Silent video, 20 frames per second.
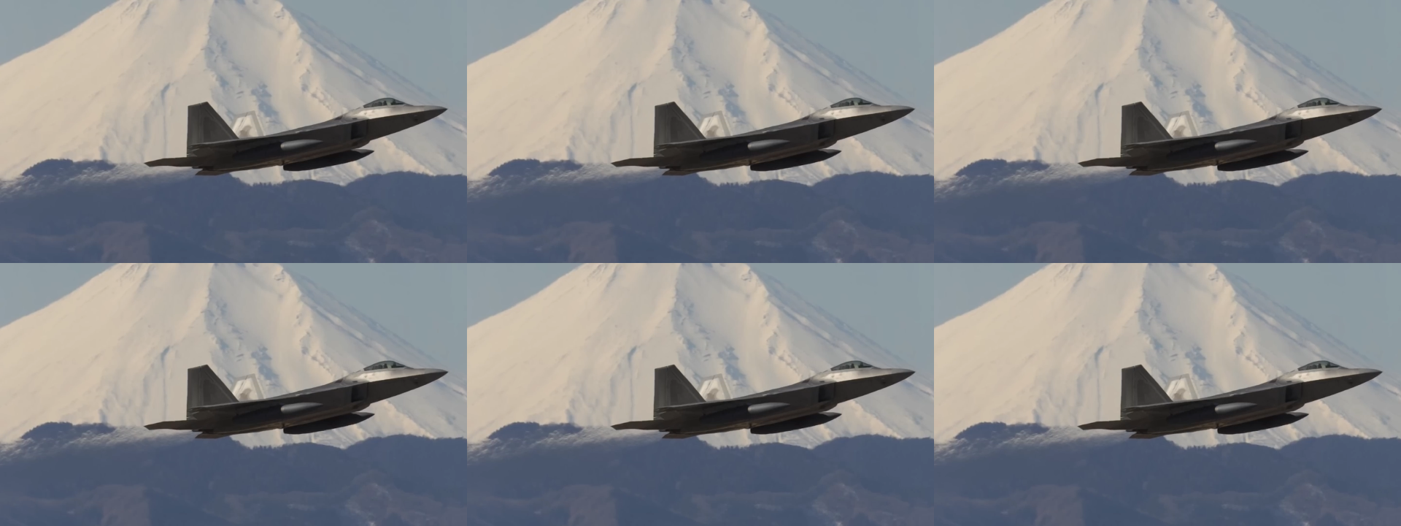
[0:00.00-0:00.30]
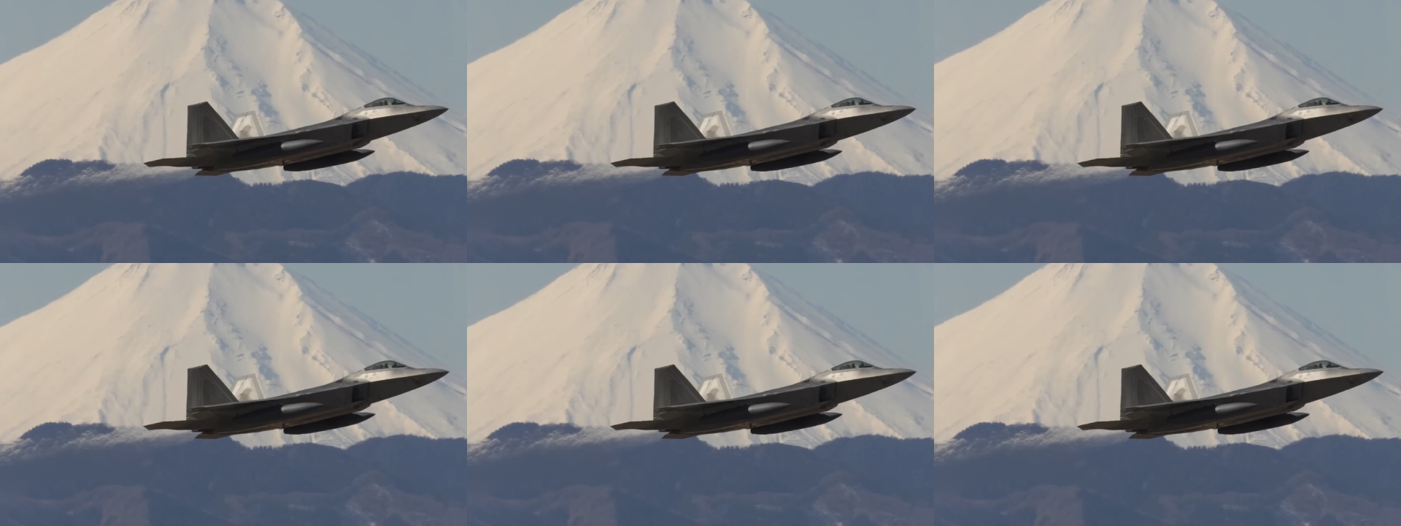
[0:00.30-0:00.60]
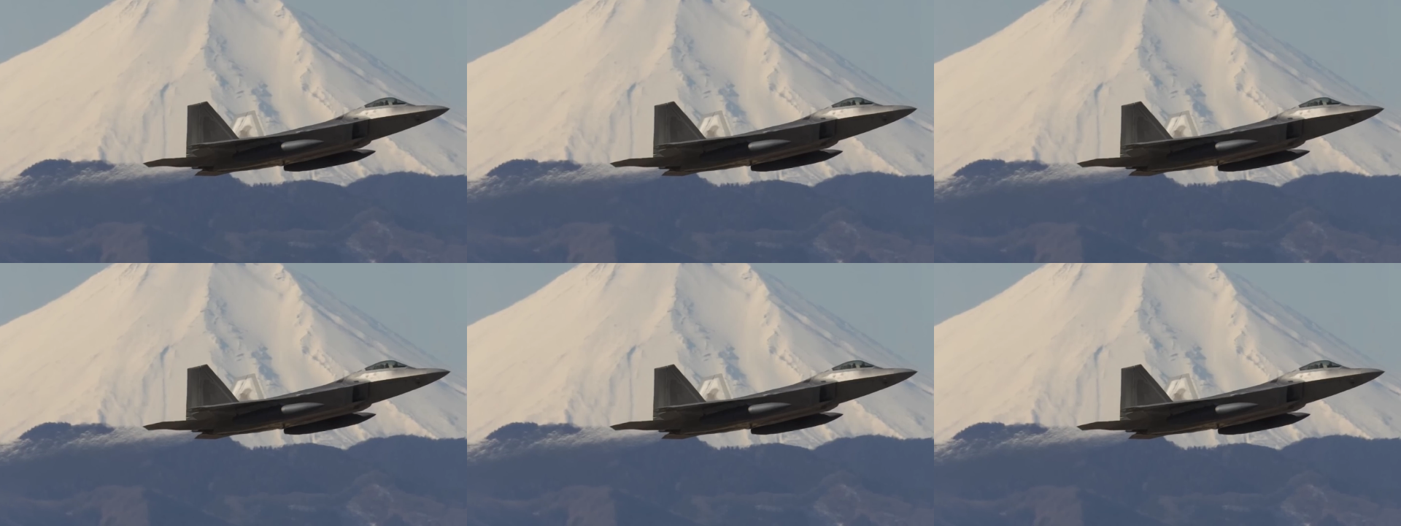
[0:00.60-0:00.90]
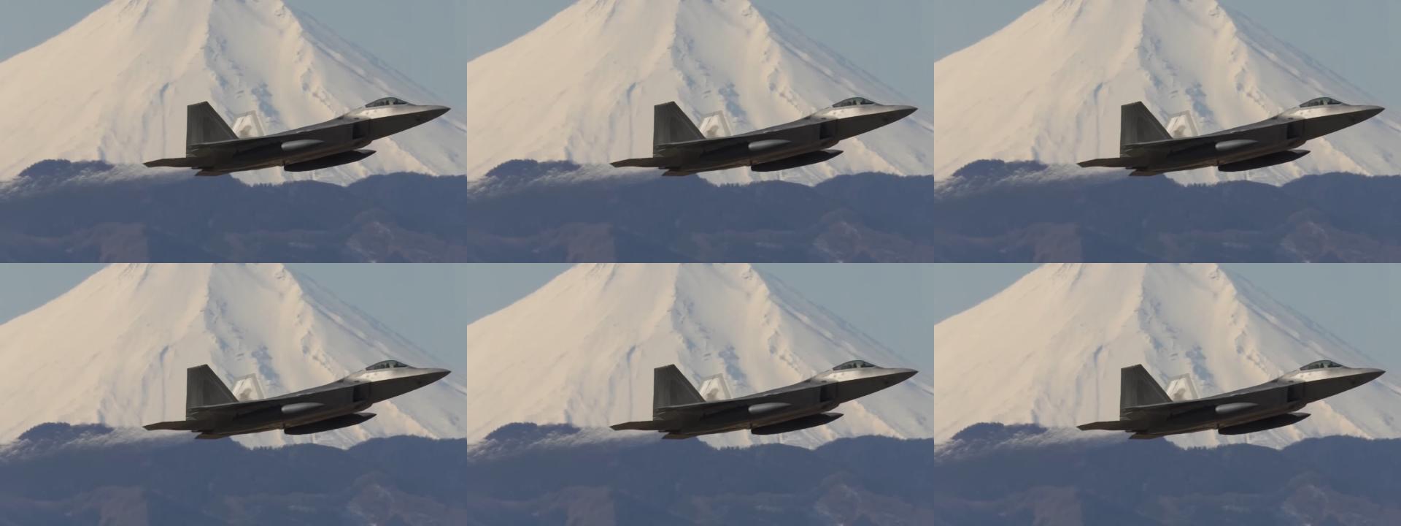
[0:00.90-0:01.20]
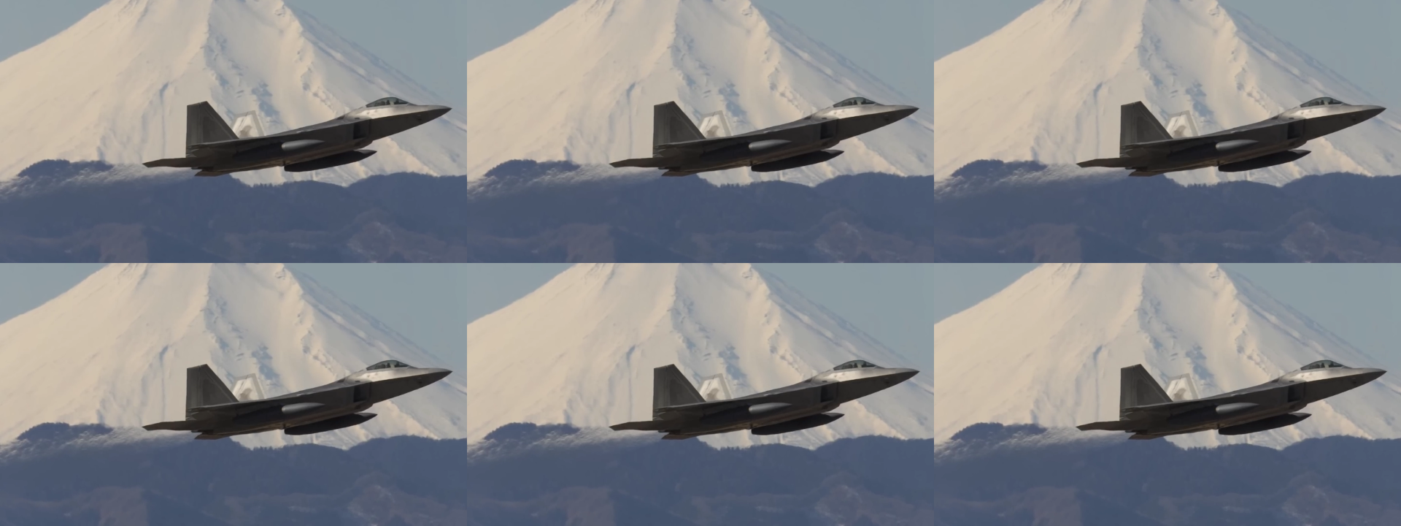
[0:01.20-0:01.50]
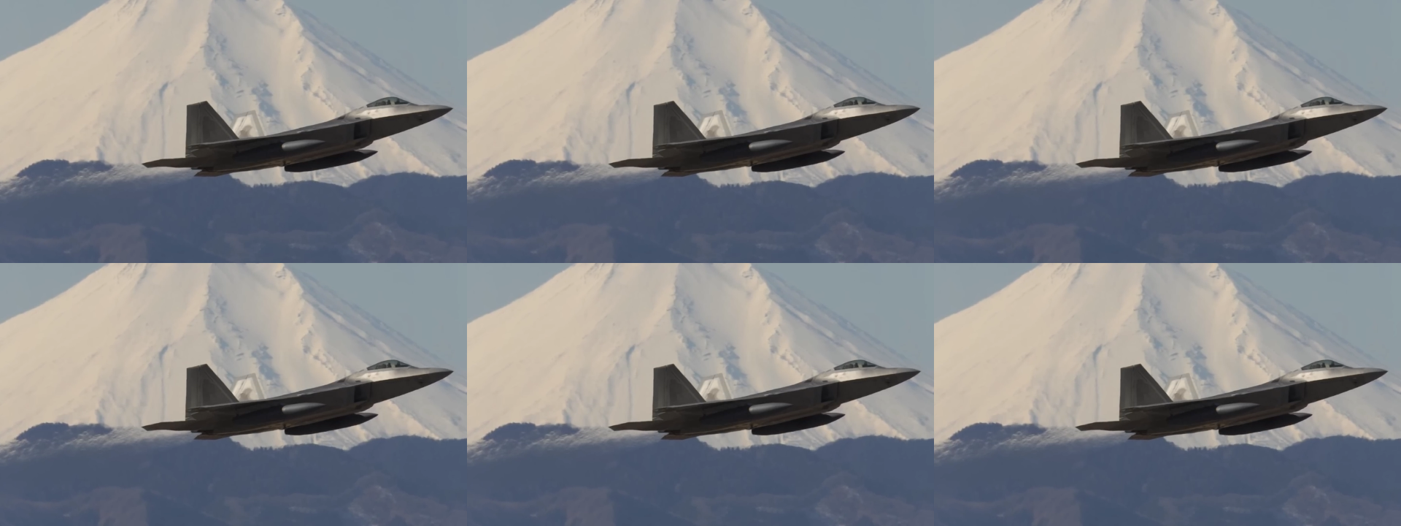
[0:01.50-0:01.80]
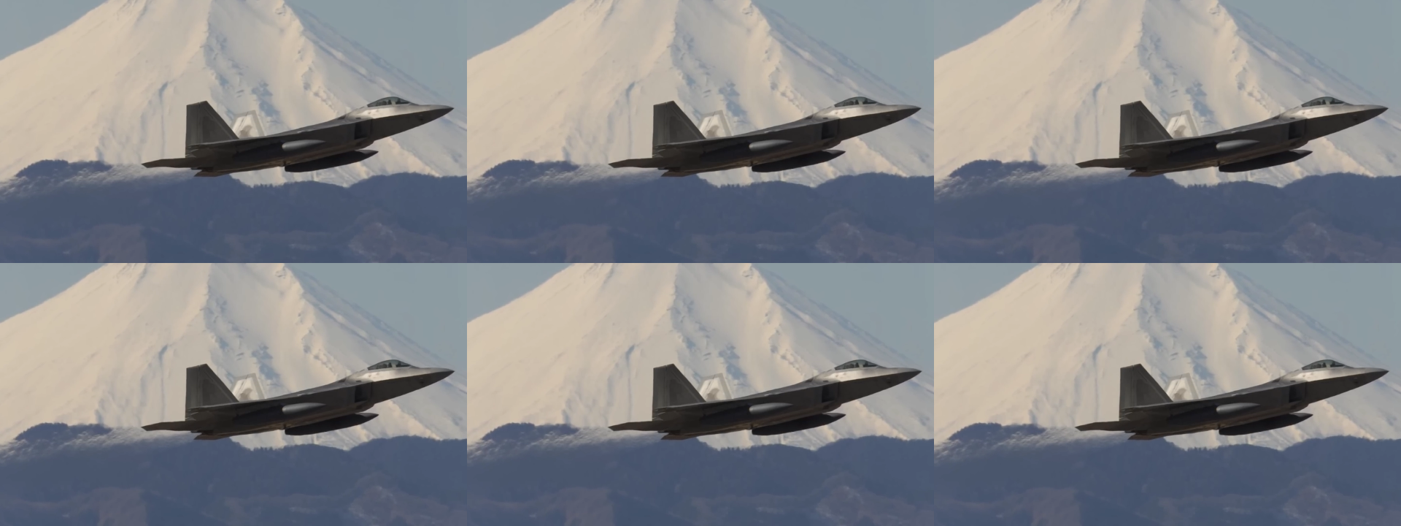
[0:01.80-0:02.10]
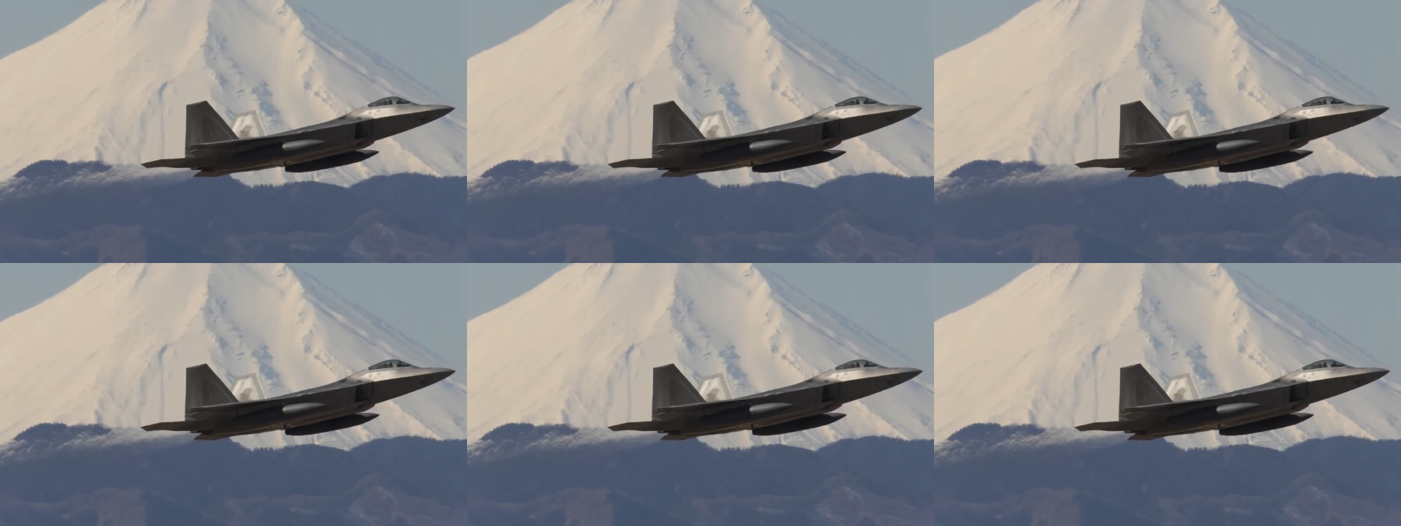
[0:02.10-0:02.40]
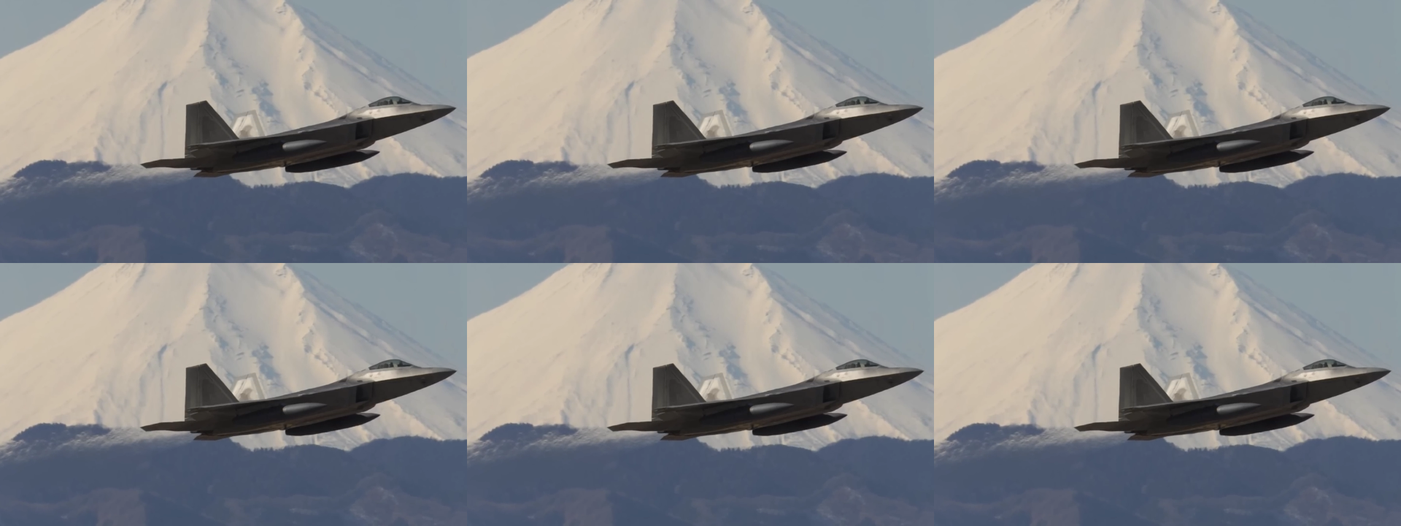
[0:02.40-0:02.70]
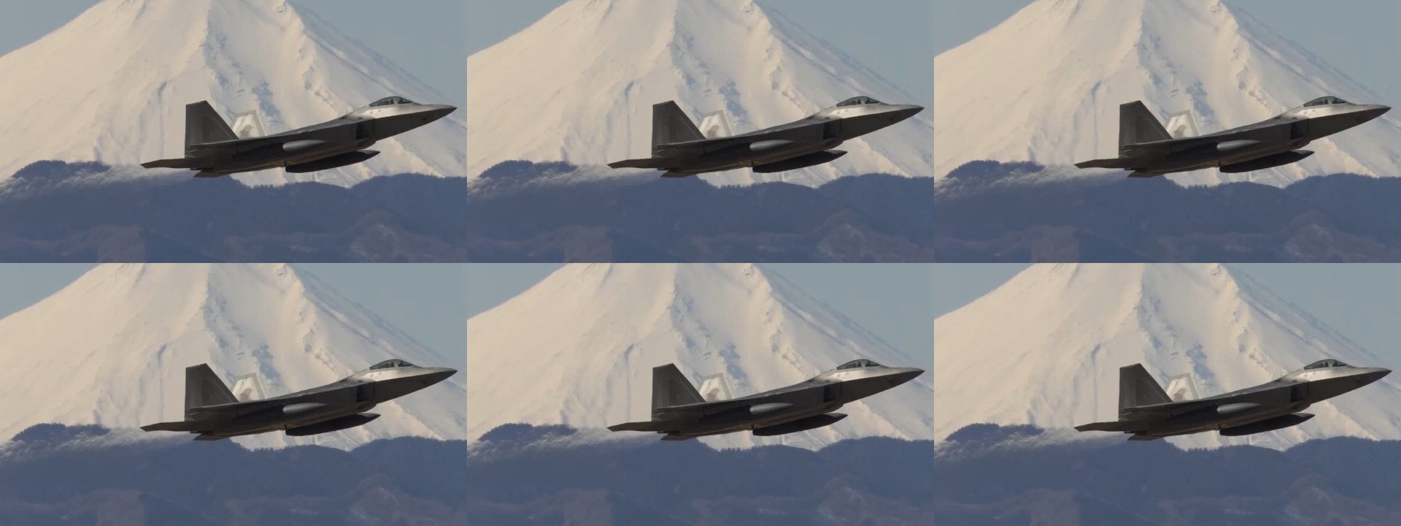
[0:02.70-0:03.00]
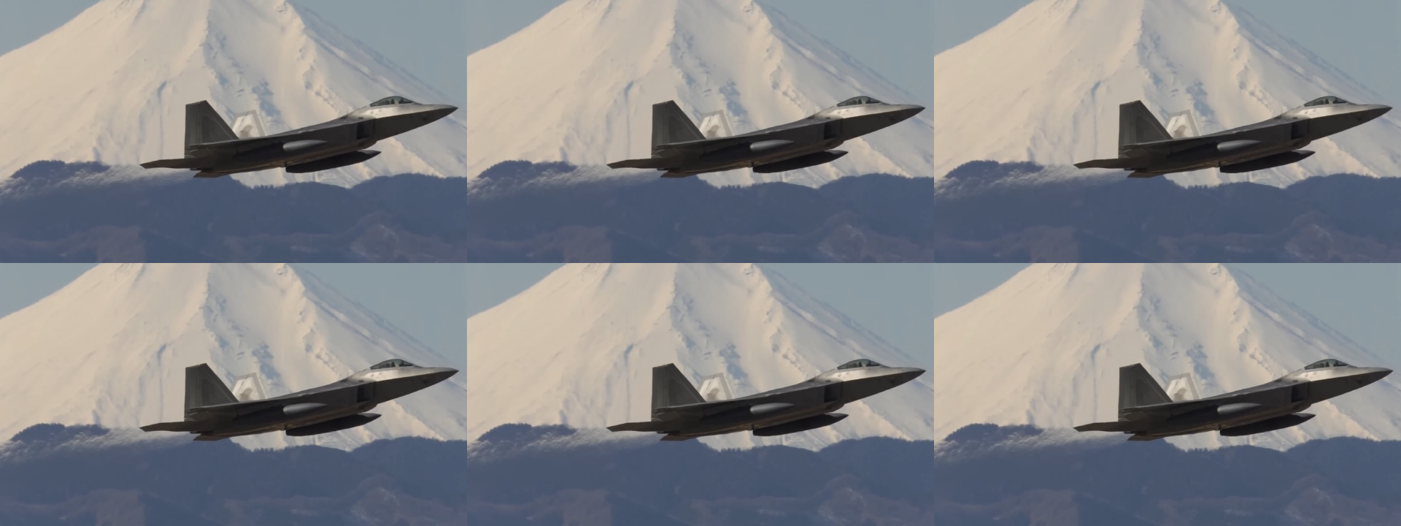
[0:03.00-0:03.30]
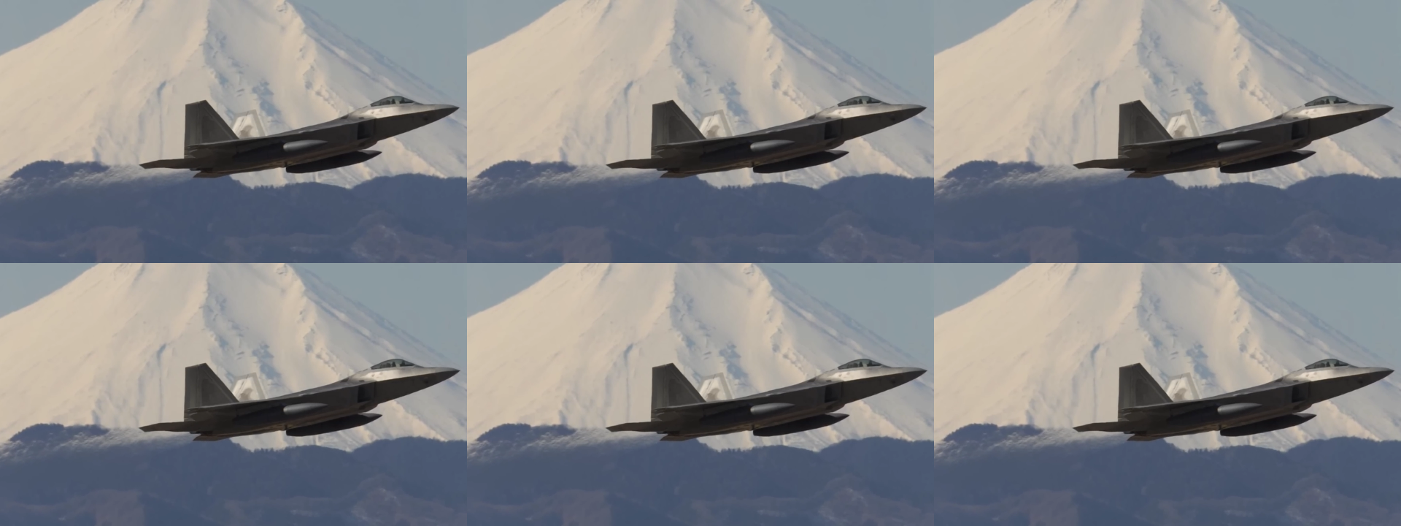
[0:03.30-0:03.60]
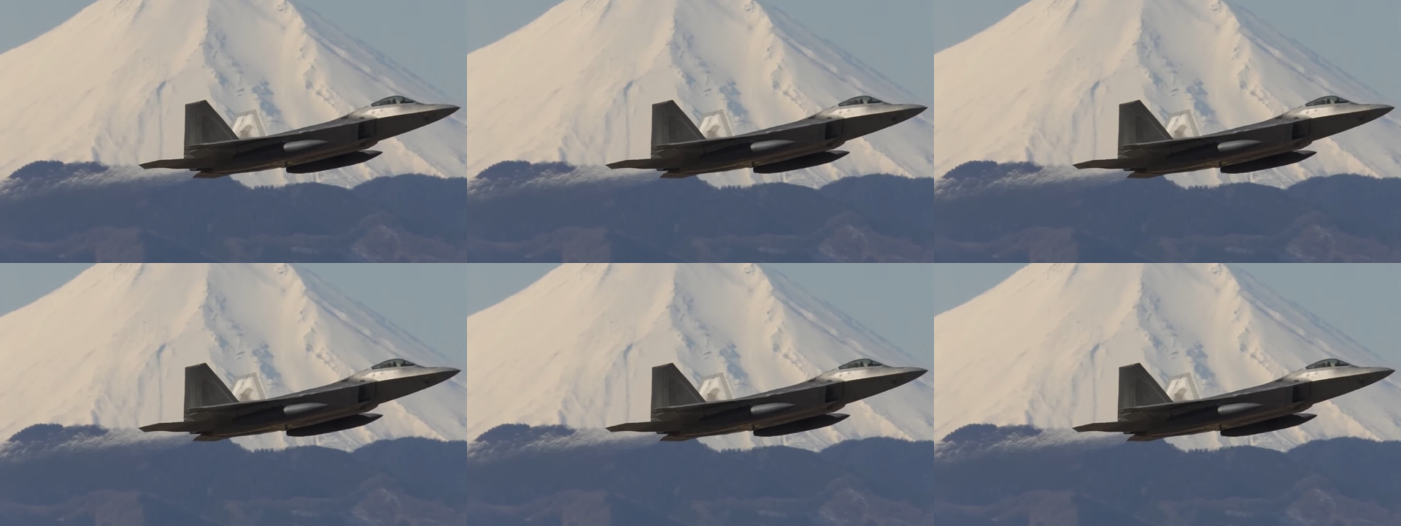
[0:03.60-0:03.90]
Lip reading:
Nobody's mouth can be seen.